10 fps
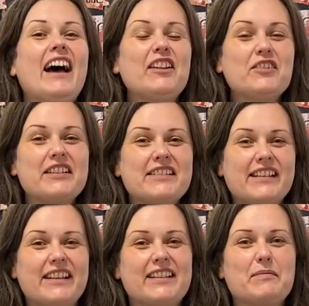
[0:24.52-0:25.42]
Hello Year
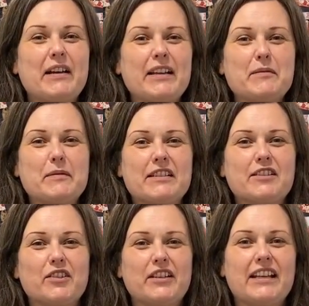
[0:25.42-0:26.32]
6, my name's
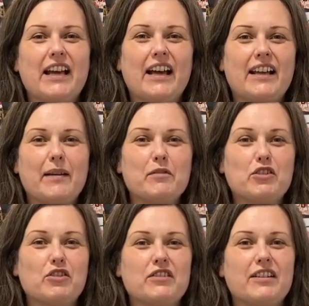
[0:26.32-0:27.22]
Mrs. Clooney and I'm the
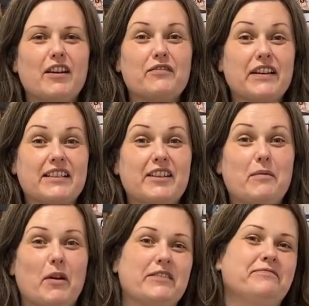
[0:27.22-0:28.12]
tutor of Victory
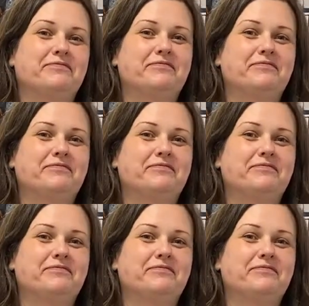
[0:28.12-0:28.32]
1.